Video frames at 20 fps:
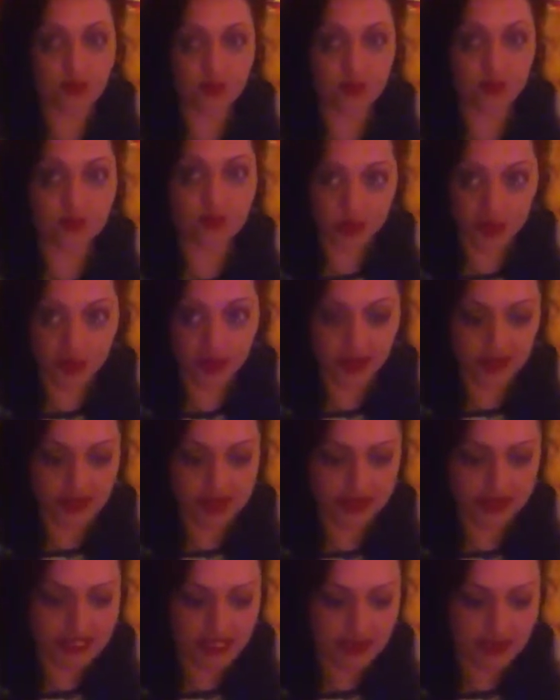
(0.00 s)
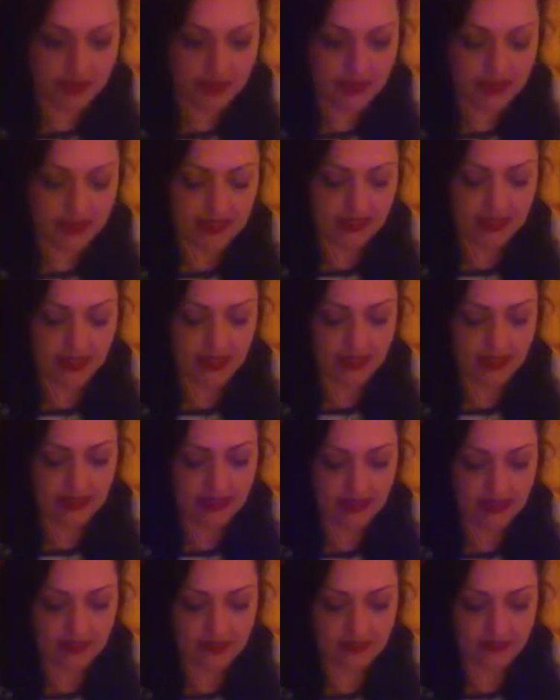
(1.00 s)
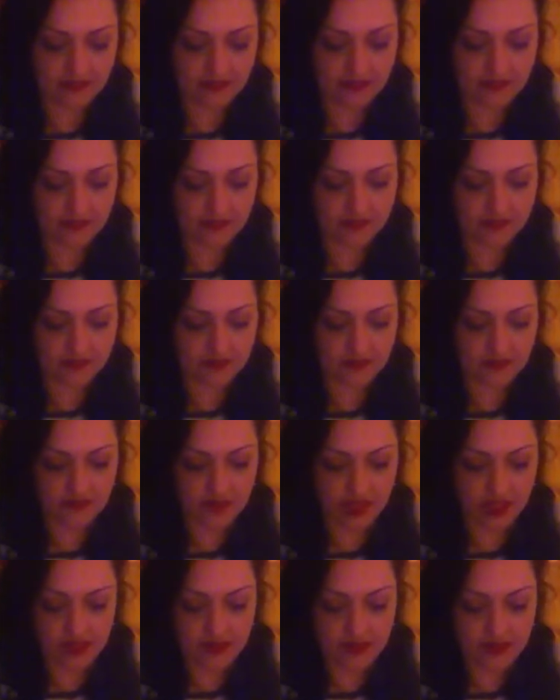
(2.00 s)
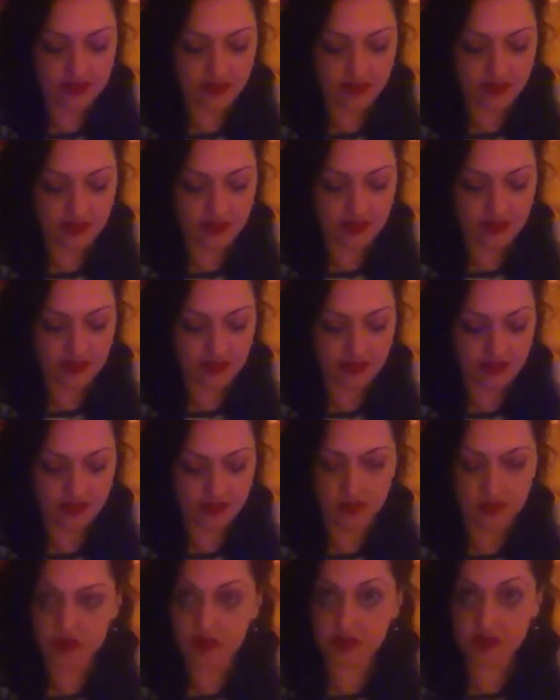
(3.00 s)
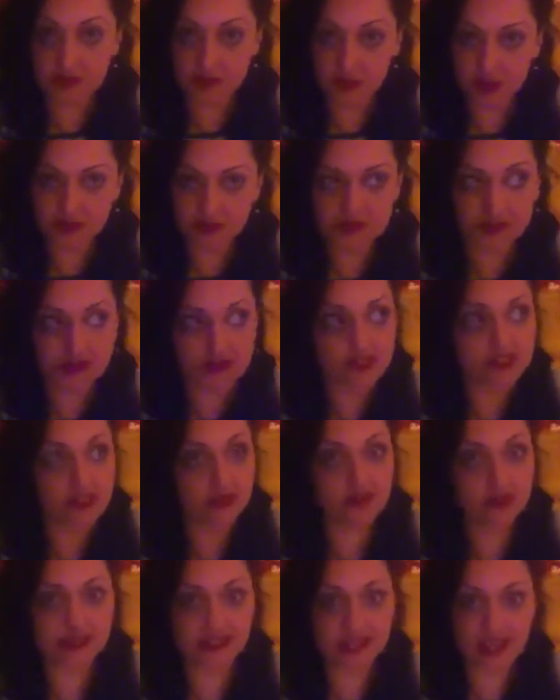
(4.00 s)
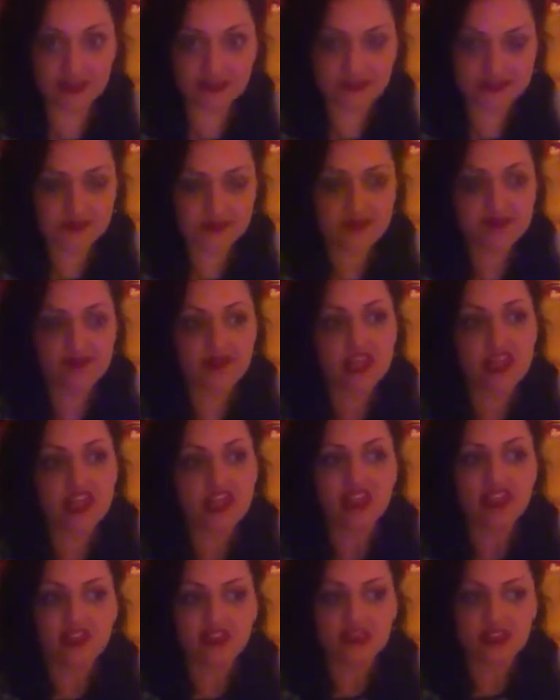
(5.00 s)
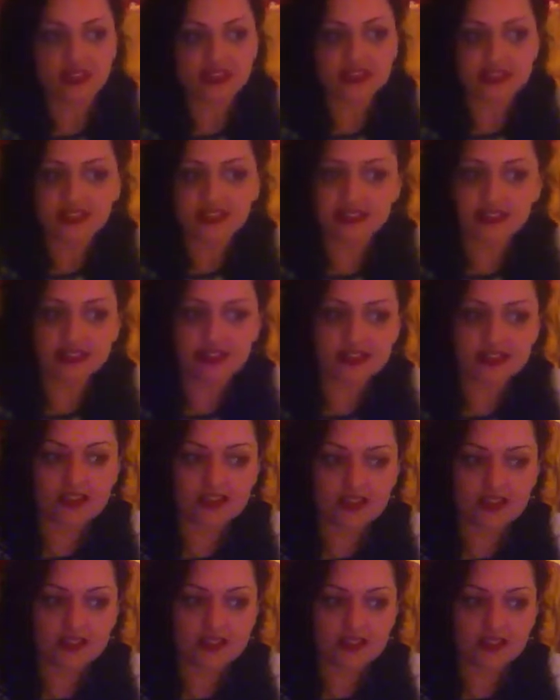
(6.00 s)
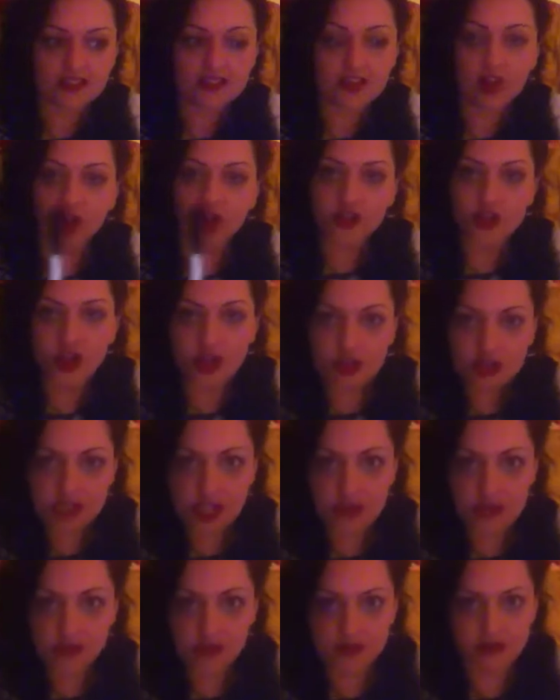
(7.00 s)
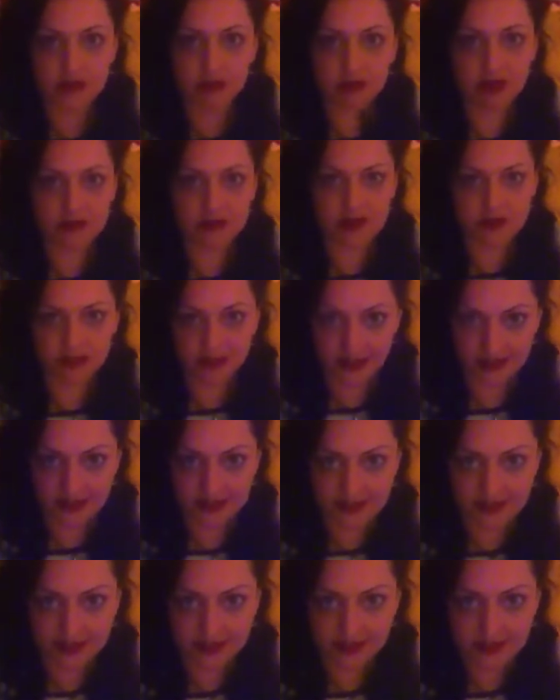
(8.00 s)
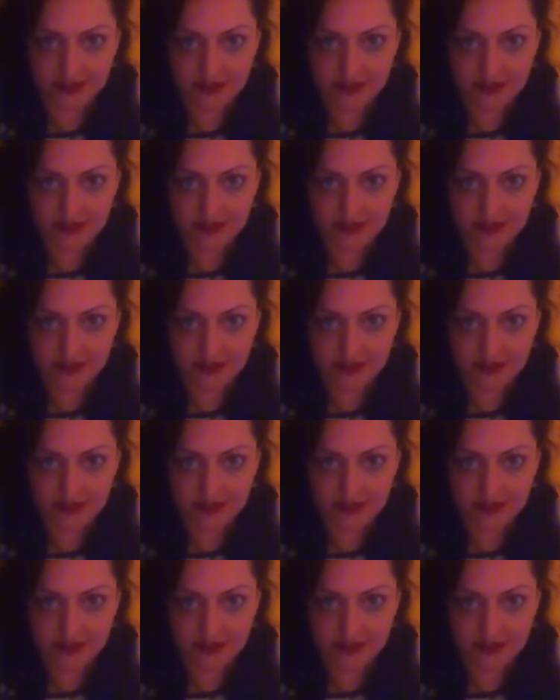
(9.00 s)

really resonated with me, and it just made so much sense, even though it was so simple. But this is what they said. They said, there are no shape-shifting reptilians.